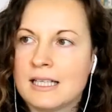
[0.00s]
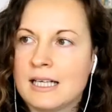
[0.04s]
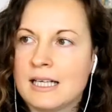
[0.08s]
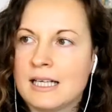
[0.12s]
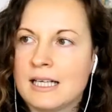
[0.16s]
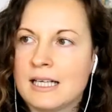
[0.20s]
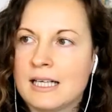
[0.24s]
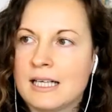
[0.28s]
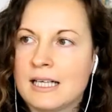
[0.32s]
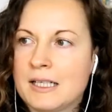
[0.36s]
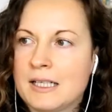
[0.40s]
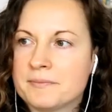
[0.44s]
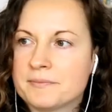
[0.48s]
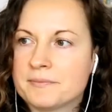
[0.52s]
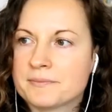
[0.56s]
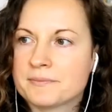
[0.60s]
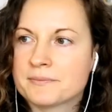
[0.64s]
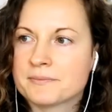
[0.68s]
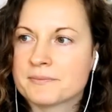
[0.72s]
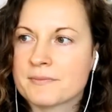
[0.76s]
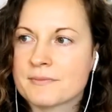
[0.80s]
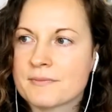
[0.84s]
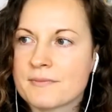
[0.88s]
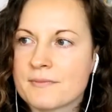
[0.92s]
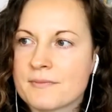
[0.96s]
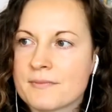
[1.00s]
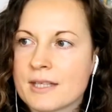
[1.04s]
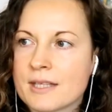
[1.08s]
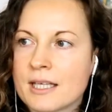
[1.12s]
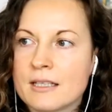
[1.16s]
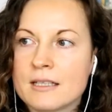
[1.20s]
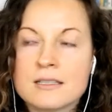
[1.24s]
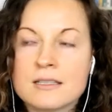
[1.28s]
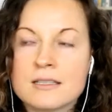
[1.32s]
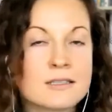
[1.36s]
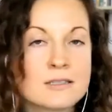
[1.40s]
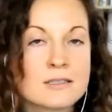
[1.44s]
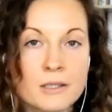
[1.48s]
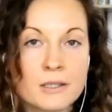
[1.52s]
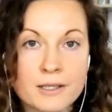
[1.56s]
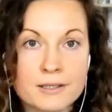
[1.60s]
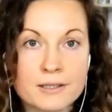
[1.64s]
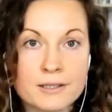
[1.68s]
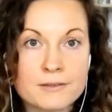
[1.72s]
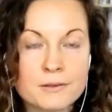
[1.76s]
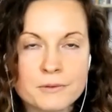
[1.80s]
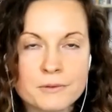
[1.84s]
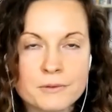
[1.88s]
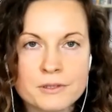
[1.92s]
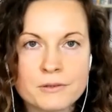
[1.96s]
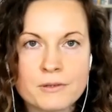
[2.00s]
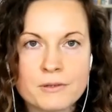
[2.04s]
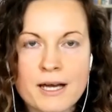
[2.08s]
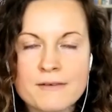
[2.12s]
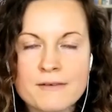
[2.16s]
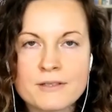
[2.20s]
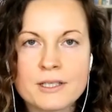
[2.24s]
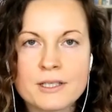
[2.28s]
um, and so I agree with you.